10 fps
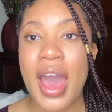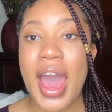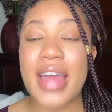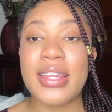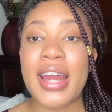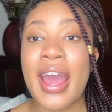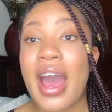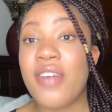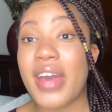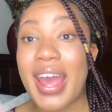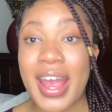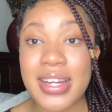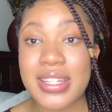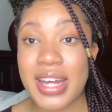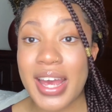and then I have
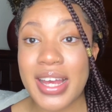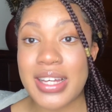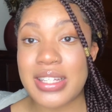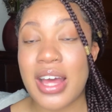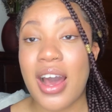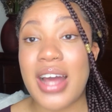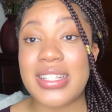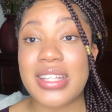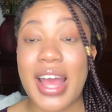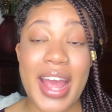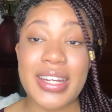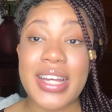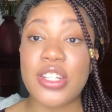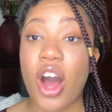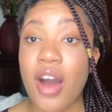8 days and 8
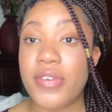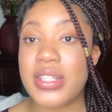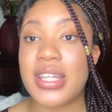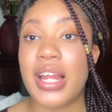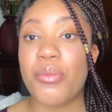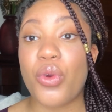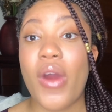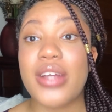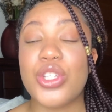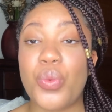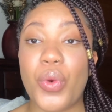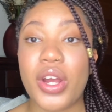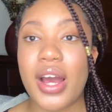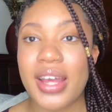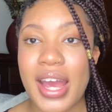days off until I'm required to
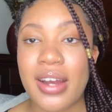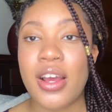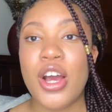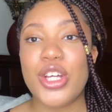work again.